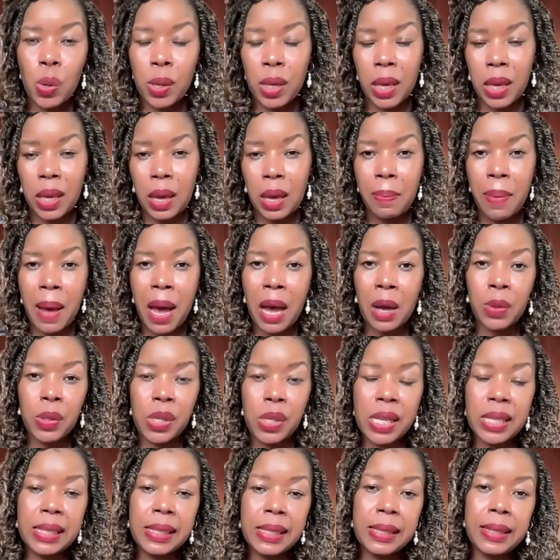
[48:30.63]
talking
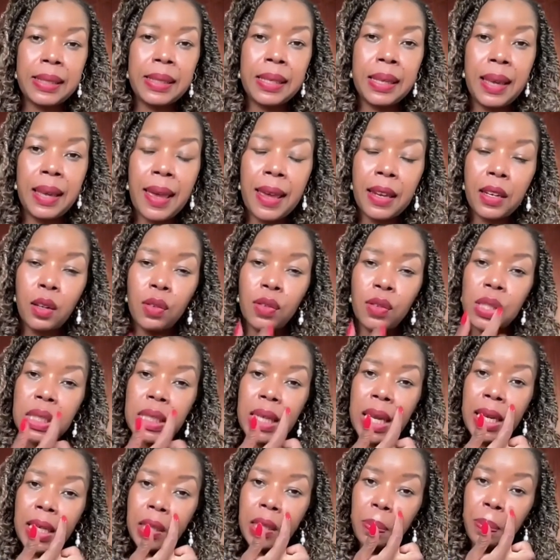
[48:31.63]
about a sitting head
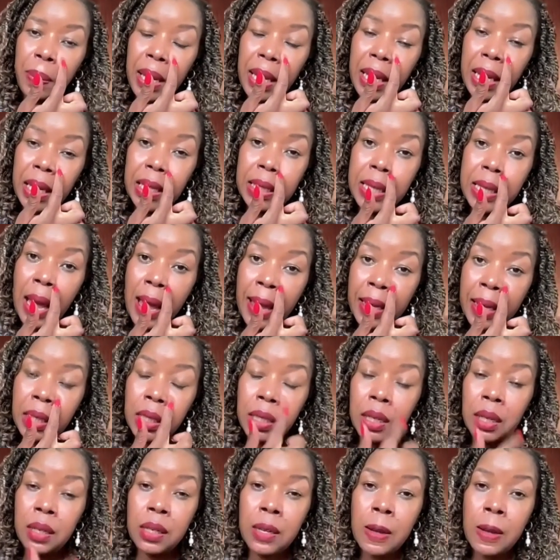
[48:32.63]
of state being
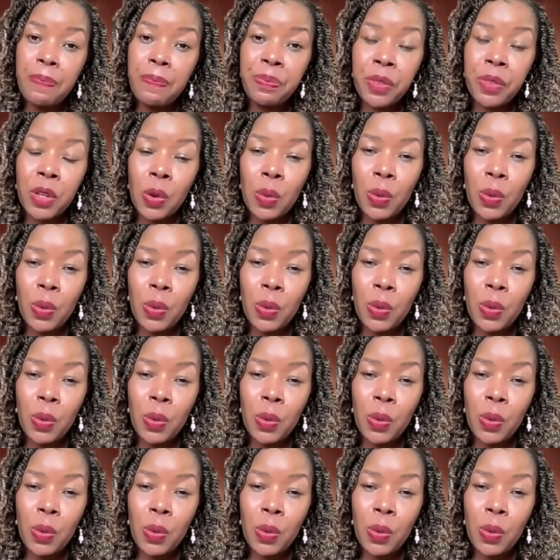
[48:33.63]
indicted,